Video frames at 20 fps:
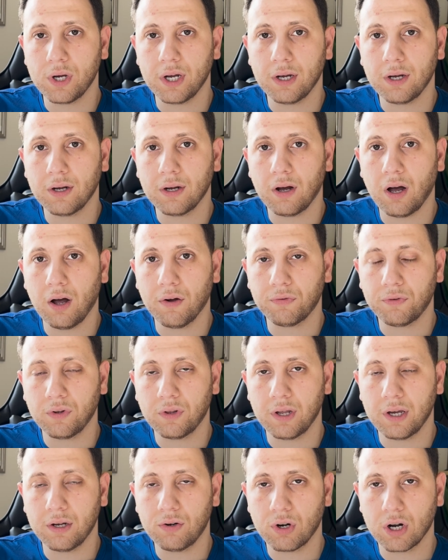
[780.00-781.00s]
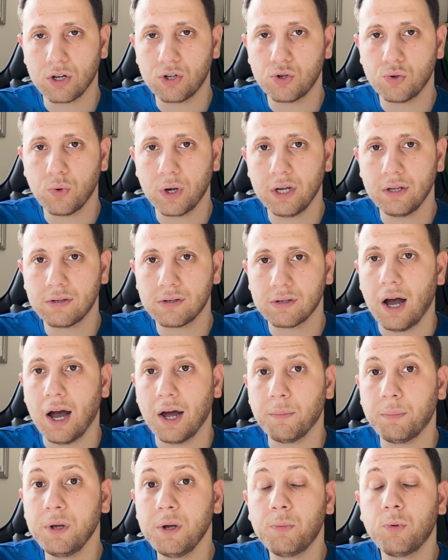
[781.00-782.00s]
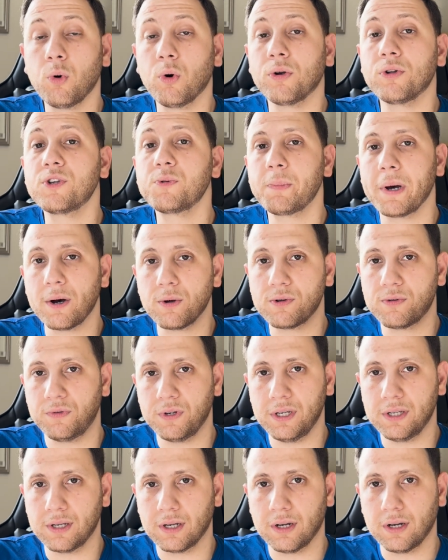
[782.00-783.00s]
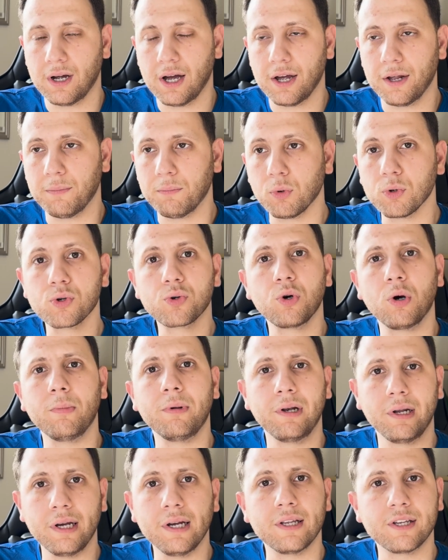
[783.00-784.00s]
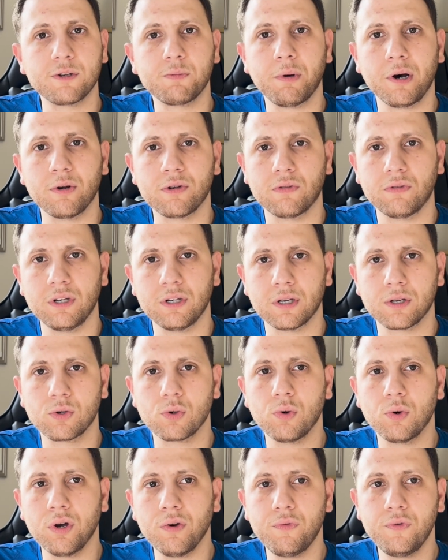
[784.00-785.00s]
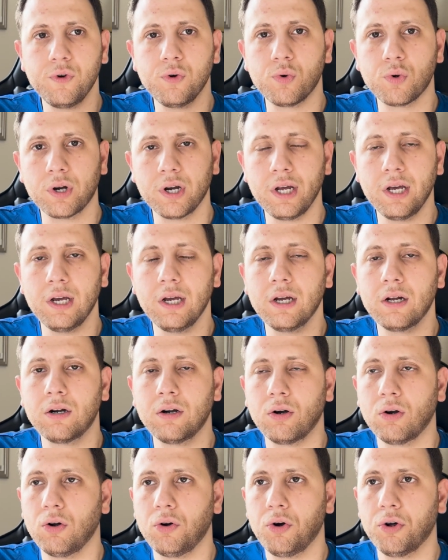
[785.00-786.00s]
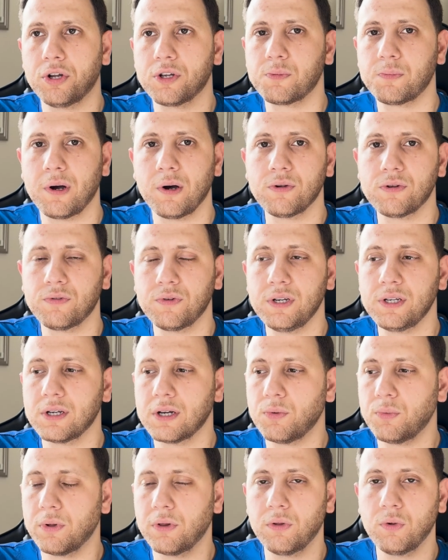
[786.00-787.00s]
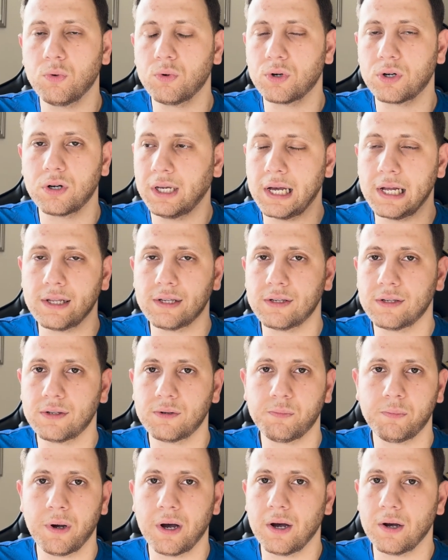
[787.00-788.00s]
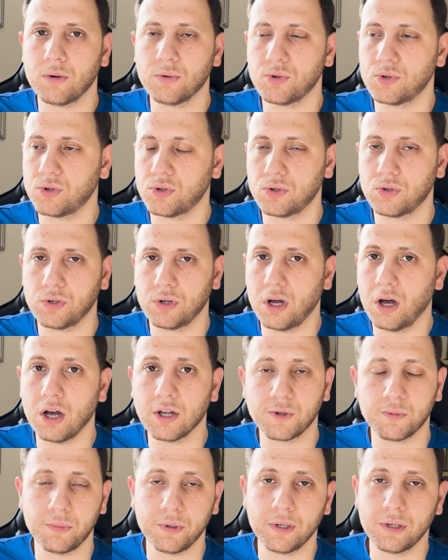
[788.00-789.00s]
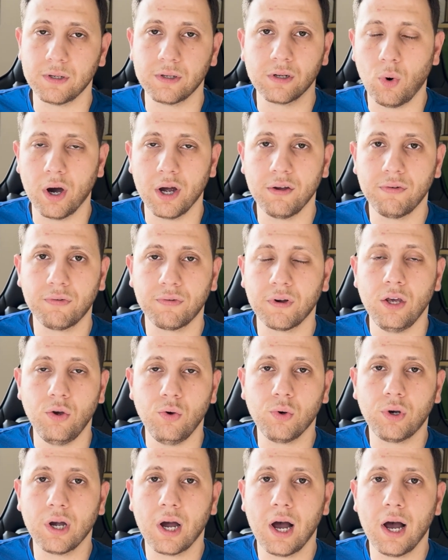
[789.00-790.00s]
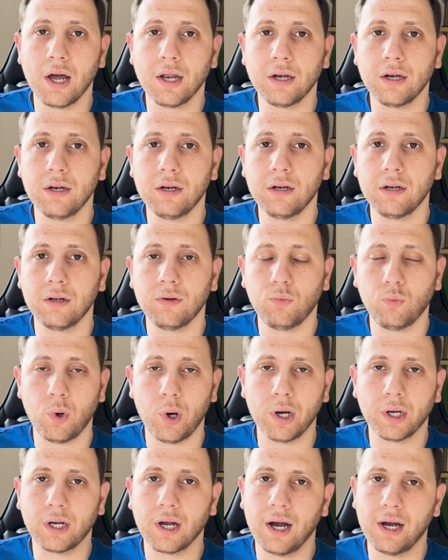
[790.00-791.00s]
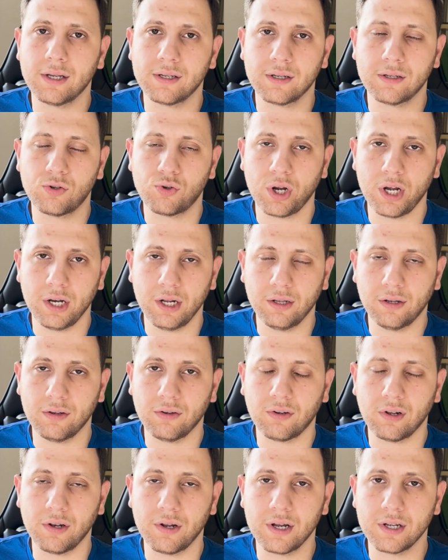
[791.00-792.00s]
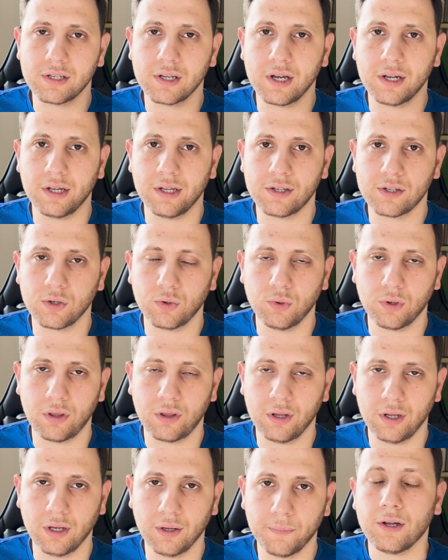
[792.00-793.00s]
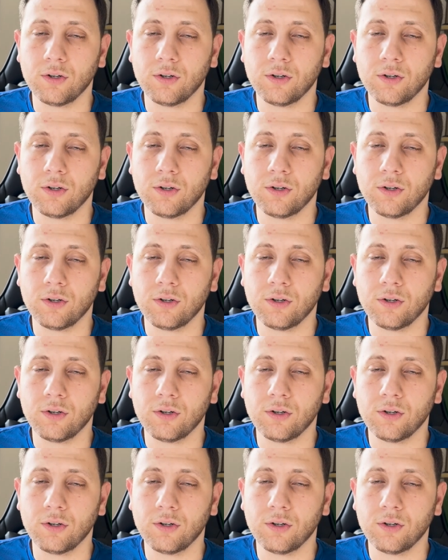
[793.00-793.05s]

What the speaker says: it after they graduate, and people on spouse visa, and most commonly it's spouse visa. So if you're here on a spouse visa with your kids, spouse, husband, wife, you can work as a trainee dental nurse, and it's a good thing.